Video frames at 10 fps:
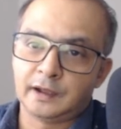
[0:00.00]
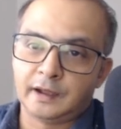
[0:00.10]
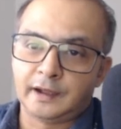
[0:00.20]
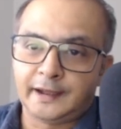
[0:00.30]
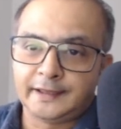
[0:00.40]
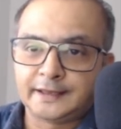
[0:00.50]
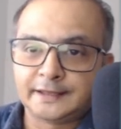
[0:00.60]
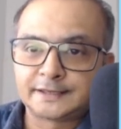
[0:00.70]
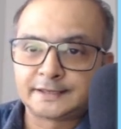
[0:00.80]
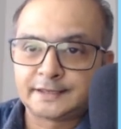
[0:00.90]
I
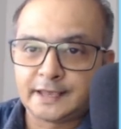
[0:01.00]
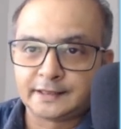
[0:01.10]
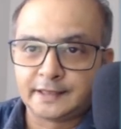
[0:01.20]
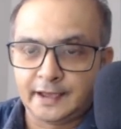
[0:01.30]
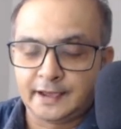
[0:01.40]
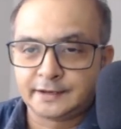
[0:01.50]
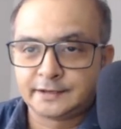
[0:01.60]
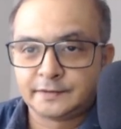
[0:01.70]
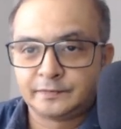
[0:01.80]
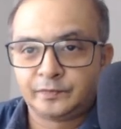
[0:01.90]
can say
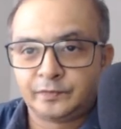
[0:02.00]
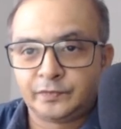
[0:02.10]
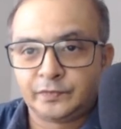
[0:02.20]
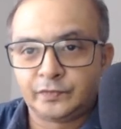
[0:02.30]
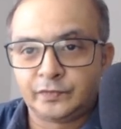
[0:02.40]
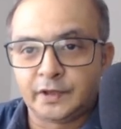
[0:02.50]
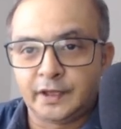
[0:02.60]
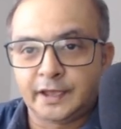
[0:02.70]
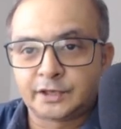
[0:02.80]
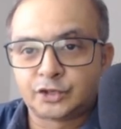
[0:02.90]
that the
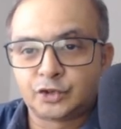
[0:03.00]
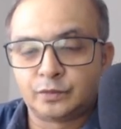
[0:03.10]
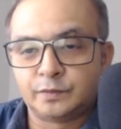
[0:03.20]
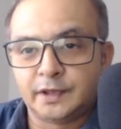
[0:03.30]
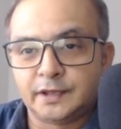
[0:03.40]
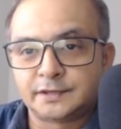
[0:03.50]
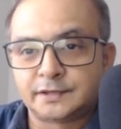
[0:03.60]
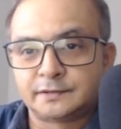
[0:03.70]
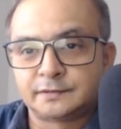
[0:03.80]
x cube is